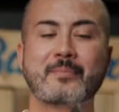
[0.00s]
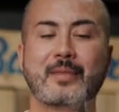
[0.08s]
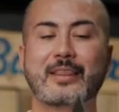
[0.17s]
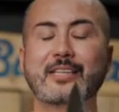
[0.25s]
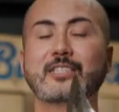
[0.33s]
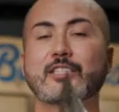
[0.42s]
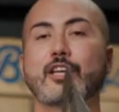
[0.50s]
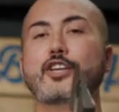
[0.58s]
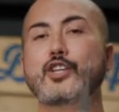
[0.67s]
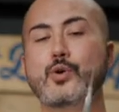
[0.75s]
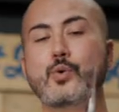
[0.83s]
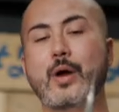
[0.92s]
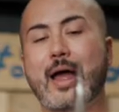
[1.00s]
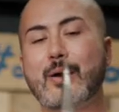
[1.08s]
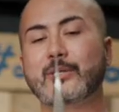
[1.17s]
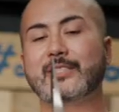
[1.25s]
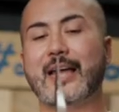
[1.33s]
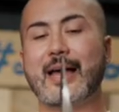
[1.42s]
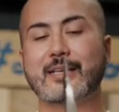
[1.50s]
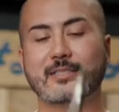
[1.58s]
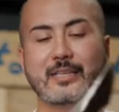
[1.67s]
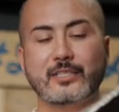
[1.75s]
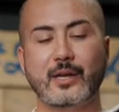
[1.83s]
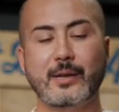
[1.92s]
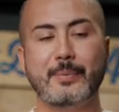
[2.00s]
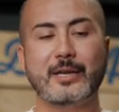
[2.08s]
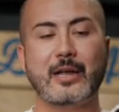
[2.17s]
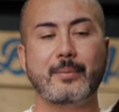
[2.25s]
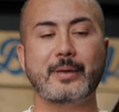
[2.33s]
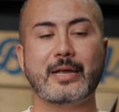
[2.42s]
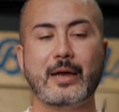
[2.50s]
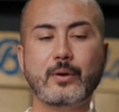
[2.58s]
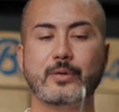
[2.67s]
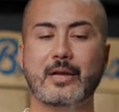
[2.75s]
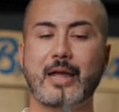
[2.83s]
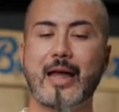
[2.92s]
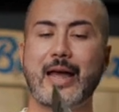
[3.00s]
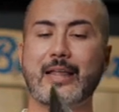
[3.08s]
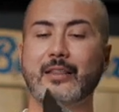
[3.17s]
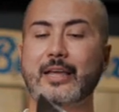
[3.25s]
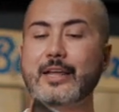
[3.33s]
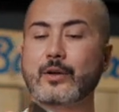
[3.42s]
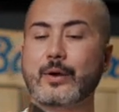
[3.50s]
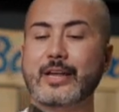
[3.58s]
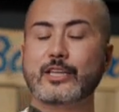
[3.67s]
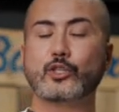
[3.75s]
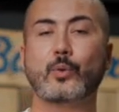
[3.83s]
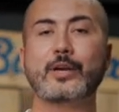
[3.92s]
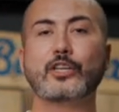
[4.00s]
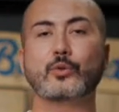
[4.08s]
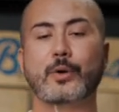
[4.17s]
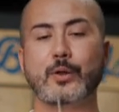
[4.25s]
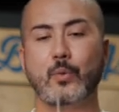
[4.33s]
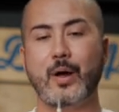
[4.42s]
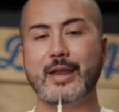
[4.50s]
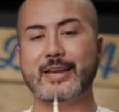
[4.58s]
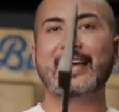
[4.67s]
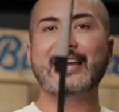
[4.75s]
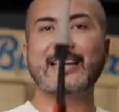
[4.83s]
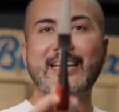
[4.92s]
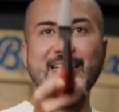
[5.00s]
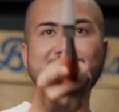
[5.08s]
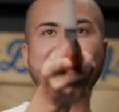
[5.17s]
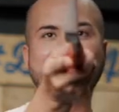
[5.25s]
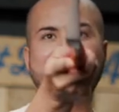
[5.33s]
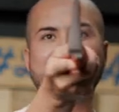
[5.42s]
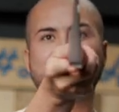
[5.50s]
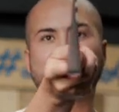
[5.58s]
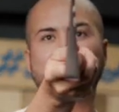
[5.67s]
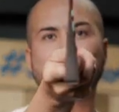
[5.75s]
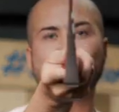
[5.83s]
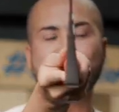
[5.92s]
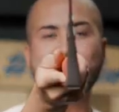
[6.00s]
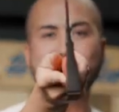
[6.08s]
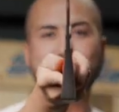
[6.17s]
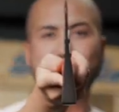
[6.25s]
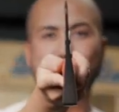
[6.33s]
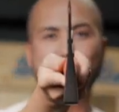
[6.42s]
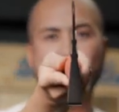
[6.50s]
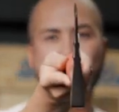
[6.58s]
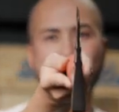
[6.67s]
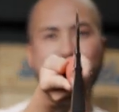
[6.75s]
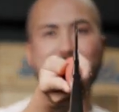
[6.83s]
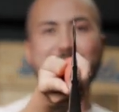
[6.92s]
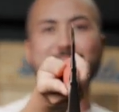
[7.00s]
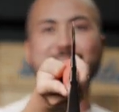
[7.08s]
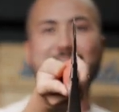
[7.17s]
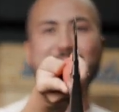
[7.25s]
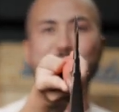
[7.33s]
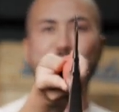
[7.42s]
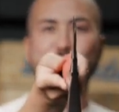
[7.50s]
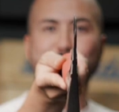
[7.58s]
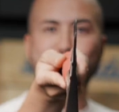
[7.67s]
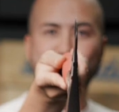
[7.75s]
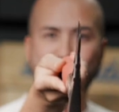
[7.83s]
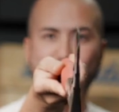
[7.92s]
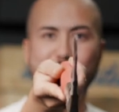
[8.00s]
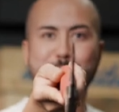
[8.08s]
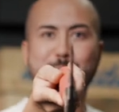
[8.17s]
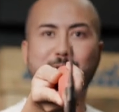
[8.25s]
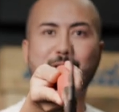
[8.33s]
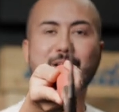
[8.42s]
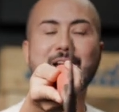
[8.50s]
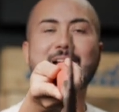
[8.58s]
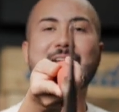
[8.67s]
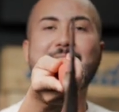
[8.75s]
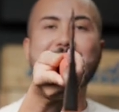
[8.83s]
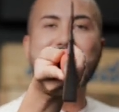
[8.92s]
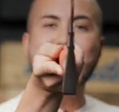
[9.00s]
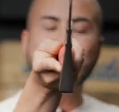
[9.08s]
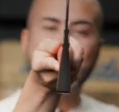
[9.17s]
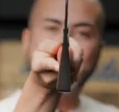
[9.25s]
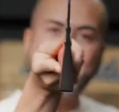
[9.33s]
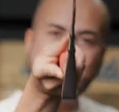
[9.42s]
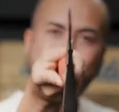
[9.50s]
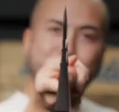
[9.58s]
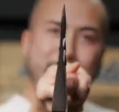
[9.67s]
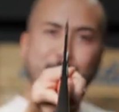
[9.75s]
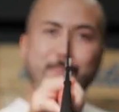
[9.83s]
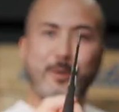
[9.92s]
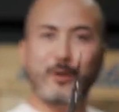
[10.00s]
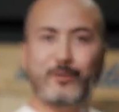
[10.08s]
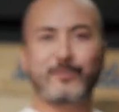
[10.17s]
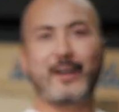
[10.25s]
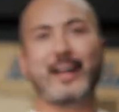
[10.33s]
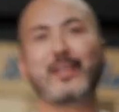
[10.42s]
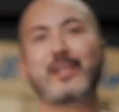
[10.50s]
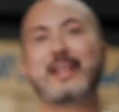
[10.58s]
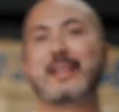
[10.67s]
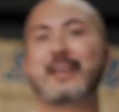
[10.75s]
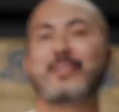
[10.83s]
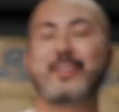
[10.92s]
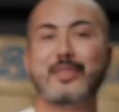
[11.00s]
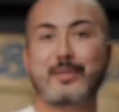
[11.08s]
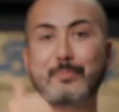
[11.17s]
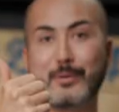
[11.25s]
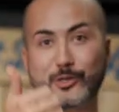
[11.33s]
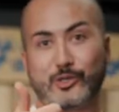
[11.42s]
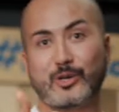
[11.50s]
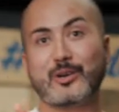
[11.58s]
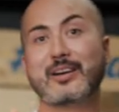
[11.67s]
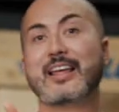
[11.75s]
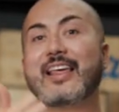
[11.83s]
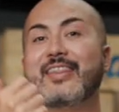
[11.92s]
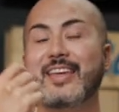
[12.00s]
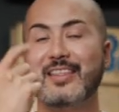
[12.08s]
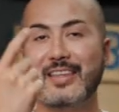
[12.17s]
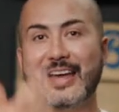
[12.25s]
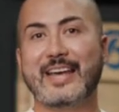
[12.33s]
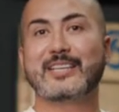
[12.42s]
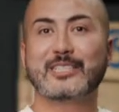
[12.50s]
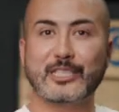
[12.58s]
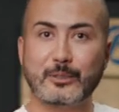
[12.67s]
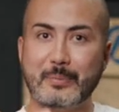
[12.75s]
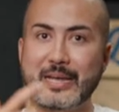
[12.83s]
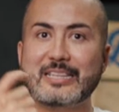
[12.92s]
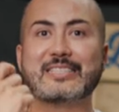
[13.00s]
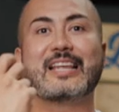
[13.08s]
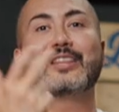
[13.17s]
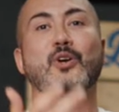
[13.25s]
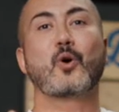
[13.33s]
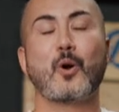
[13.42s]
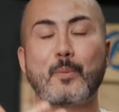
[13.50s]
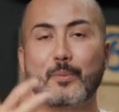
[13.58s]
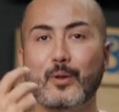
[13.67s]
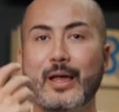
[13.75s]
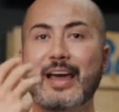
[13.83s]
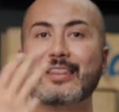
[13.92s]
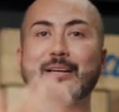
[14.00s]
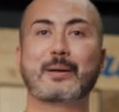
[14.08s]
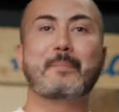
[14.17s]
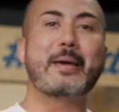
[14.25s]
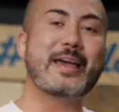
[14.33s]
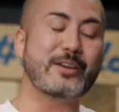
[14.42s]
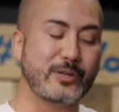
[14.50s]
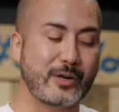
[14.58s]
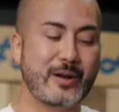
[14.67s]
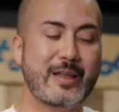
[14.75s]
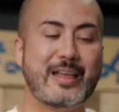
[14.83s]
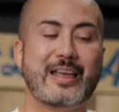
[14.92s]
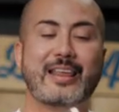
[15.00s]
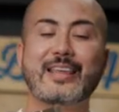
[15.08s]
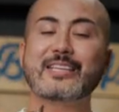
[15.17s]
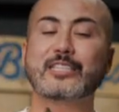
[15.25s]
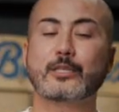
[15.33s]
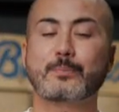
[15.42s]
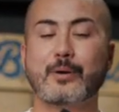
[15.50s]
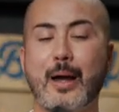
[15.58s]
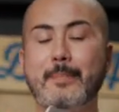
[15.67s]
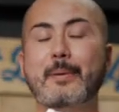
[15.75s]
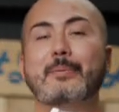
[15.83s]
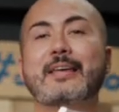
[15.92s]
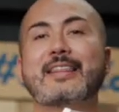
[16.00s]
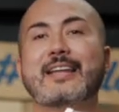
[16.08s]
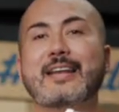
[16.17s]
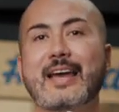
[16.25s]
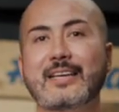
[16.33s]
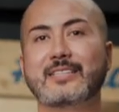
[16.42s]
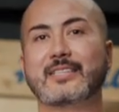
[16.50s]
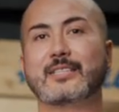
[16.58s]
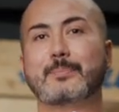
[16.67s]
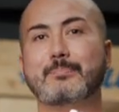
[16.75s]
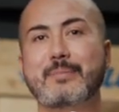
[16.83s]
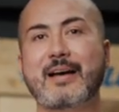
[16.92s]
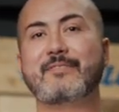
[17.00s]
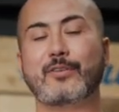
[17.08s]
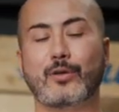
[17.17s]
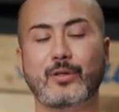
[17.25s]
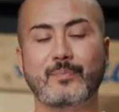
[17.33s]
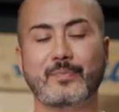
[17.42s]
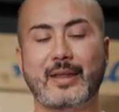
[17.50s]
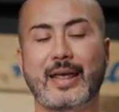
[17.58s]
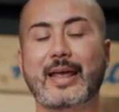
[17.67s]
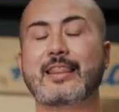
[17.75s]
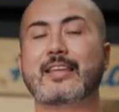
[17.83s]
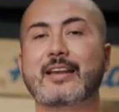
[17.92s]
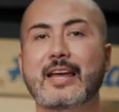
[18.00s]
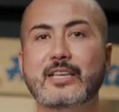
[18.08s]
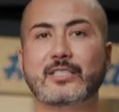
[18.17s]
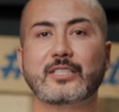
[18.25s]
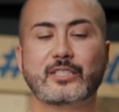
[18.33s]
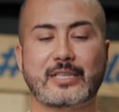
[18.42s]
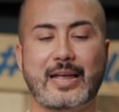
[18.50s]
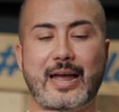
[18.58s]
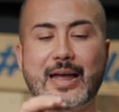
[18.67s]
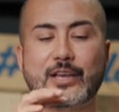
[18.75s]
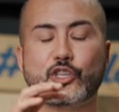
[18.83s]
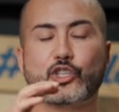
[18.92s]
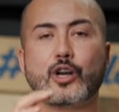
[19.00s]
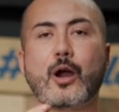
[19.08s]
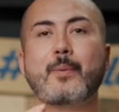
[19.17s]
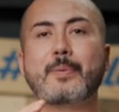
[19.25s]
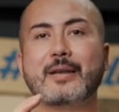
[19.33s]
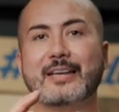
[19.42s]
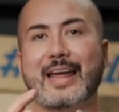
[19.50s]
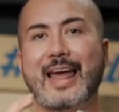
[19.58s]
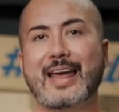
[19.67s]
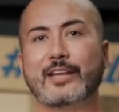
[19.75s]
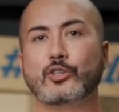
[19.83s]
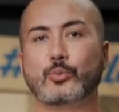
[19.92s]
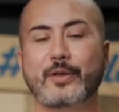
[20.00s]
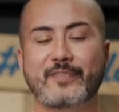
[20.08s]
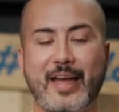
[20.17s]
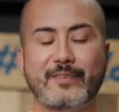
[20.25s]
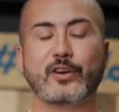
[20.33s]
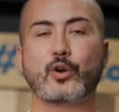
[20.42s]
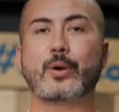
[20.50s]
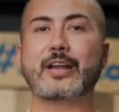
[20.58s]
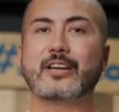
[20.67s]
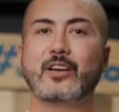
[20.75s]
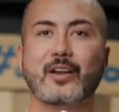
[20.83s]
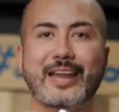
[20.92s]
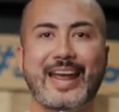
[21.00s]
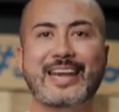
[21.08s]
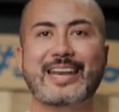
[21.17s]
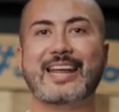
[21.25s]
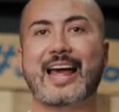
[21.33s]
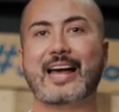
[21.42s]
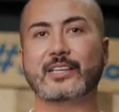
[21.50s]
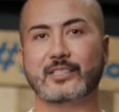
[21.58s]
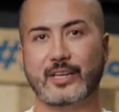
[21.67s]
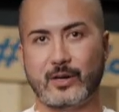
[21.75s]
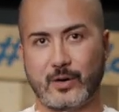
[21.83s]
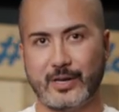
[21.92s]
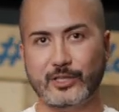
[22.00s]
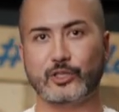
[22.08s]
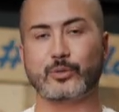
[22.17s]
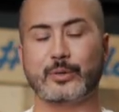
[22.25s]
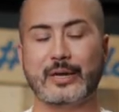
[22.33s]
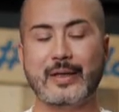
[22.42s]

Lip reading: This is a new house axe that's going to be coming out later in 2021. It is extremely sharp. It is actually sharper and has a much better profile than the Butcher, than the Ace of Spades, than the Corporal, and the Commander. This is probably the nicest bevel and the nicest sharpened edge we've ever created on any axe in our history.